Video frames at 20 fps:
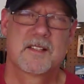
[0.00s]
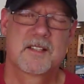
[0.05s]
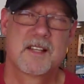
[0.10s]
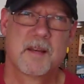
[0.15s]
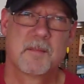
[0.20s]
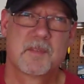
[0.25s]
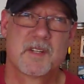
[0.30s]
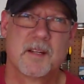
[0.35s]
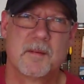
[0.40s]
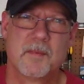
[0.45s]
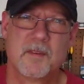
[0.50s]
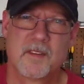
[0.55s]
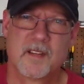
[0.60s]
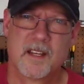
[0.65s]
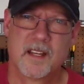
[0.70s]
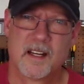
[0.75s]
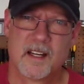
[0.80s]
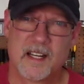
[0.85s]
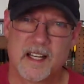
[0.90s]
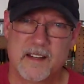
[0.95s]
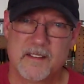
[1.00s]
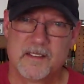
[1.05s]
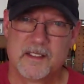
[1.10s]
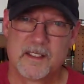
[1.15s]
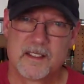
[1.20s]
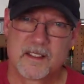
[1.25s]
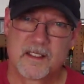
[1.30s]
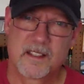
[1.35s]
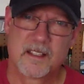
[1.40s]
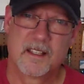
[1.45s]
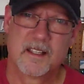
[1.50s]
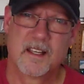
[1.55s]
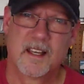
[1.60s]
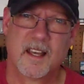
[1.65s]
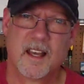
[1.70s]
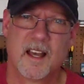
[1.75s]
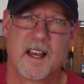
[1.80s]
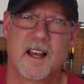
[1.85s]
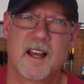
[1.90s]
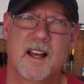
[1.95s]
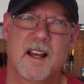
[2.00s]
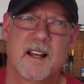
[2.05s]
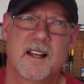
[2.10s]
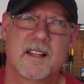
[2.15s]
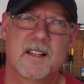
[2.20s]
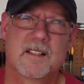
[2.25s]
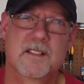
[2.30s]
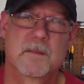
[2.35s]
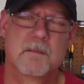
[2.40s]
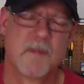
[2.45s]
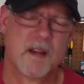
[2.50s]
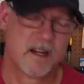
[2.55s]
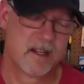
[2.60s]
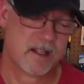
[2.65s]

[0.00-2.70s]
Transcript: September the 11th. It's